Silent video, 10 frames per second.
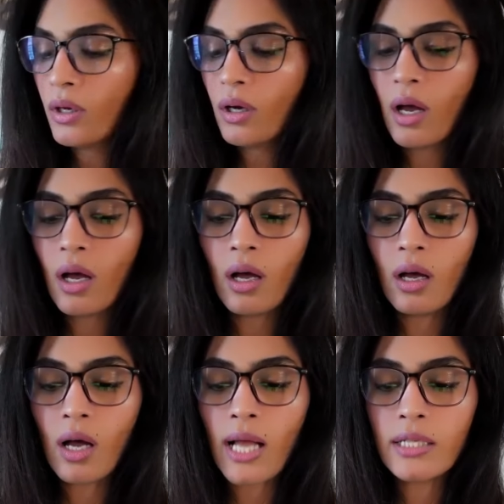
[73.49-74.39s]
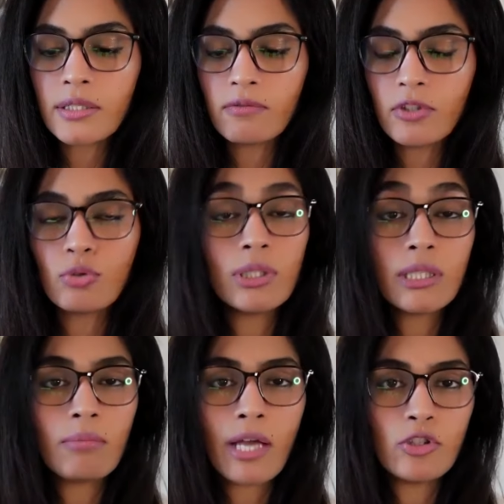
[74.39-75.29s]
I'll just visually
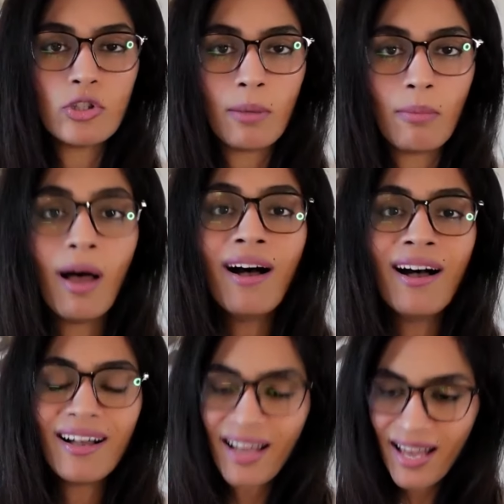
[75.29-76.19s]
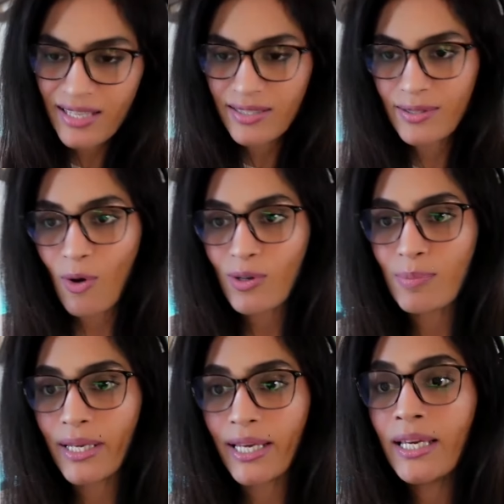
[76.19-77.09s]
imagine them as the songs
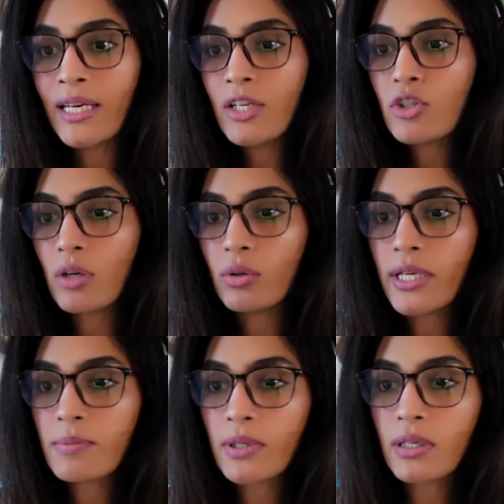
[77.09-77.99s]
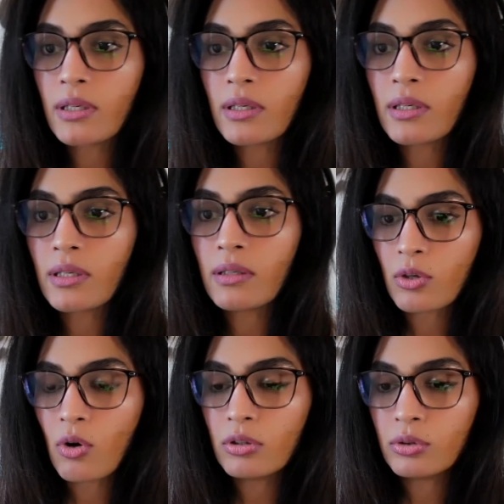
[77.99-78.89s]
play. Chalo, let's begin with this one
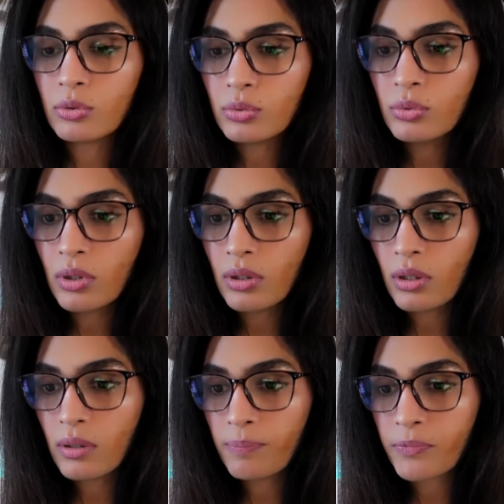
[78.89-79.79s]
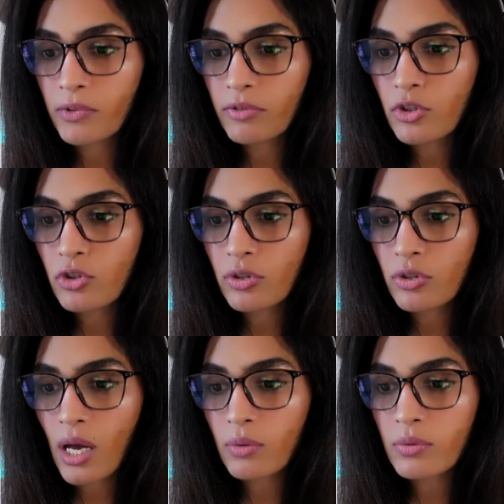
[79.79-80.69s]
called Tu, featuring
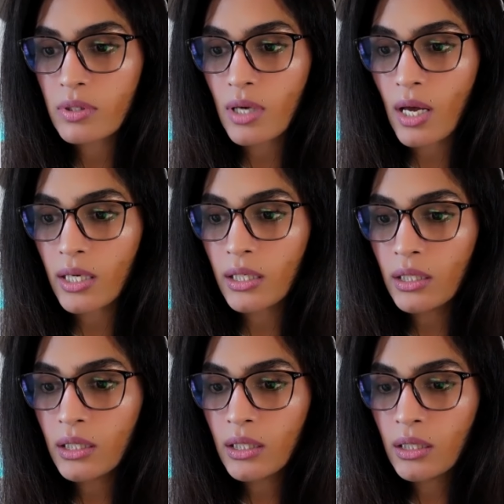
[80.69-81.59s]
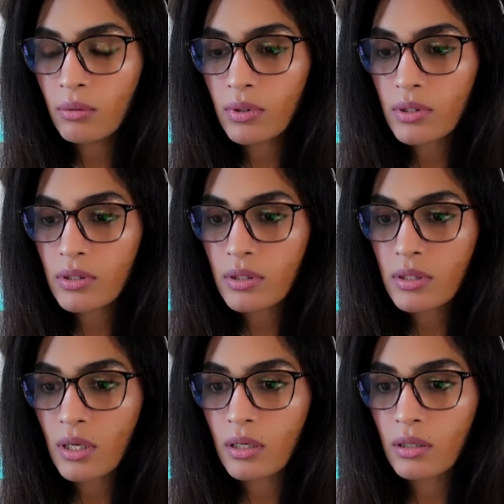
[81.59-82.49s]
Outsky. What does it
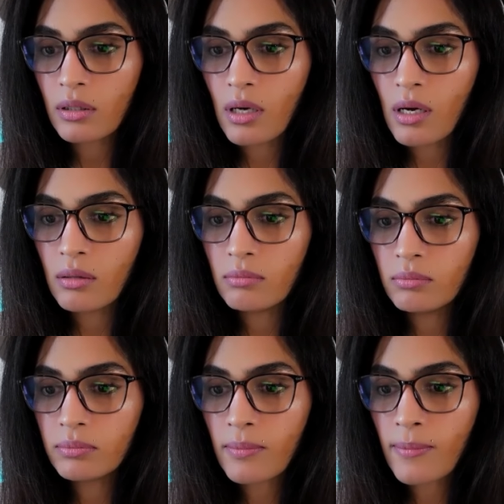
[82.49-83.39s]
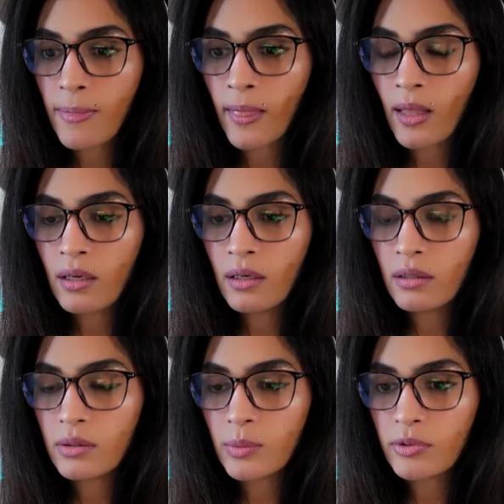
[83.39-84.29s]
say?
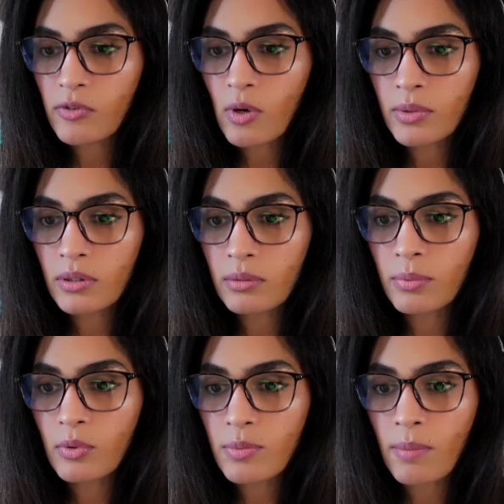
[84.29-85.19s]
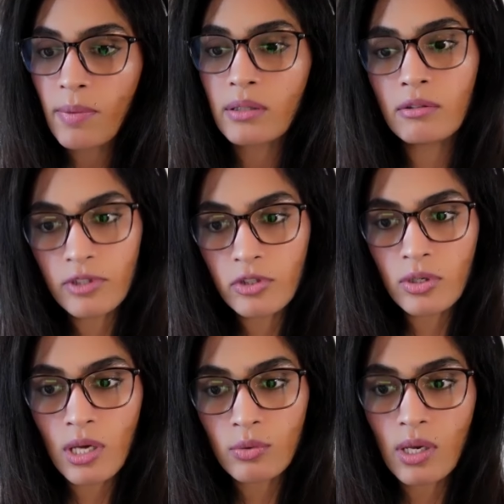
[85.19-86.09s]
Written, performed, and composed by Panther, featuring
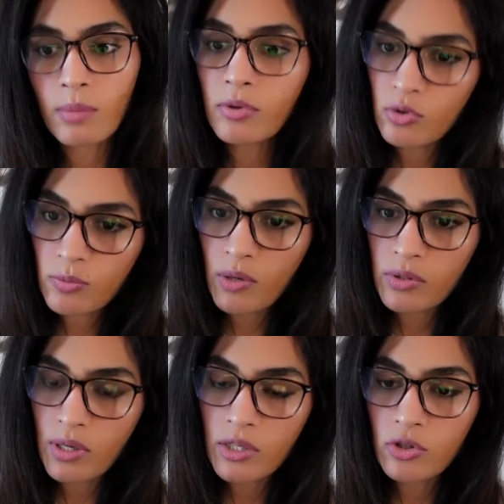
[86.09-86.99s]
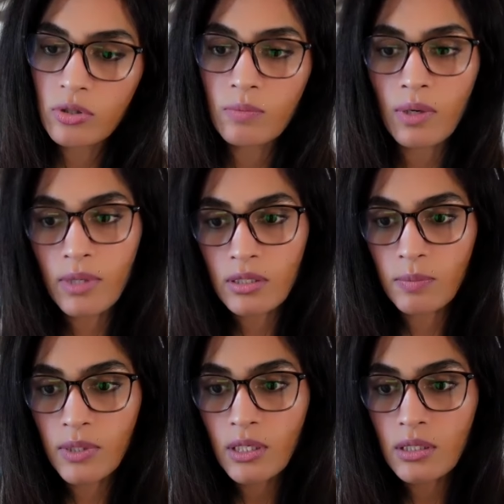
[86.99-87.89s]
Outsky, produced by Outsky, engineered by Bass
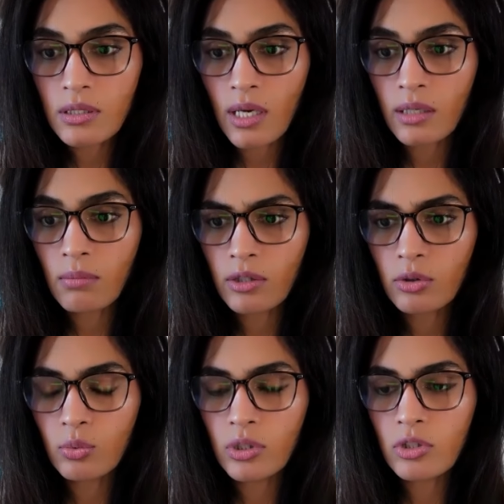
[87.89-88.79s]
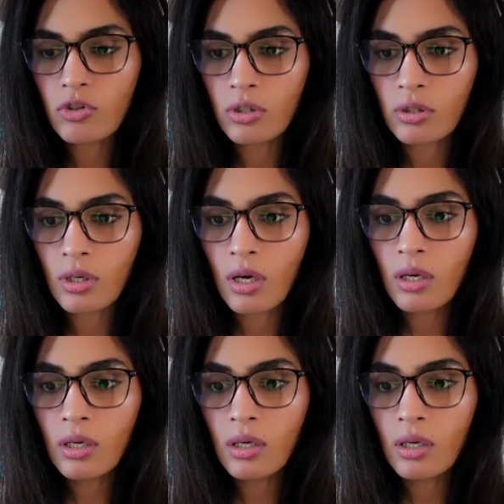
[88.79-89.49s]
Speak, designed by Tuhin Chandra.